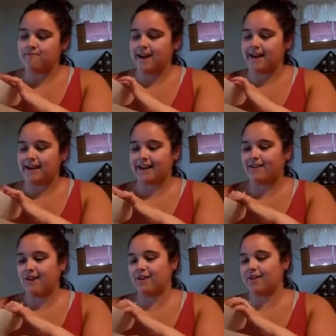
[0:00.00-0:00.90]
many
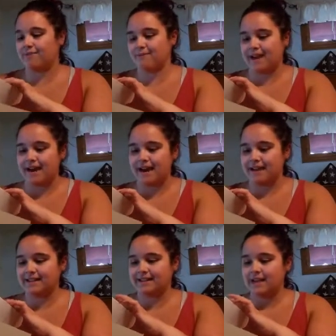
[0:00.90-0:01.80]
cards we
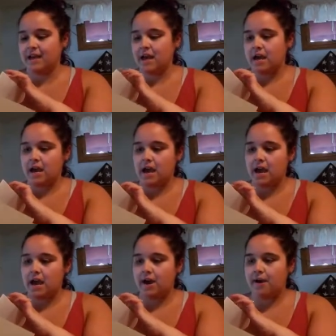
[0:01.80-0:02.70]
got.
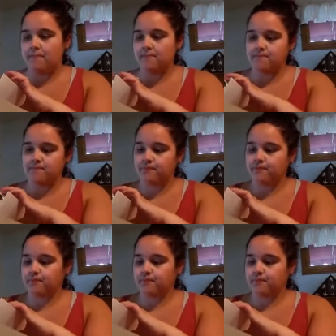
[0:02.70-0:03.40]
Um,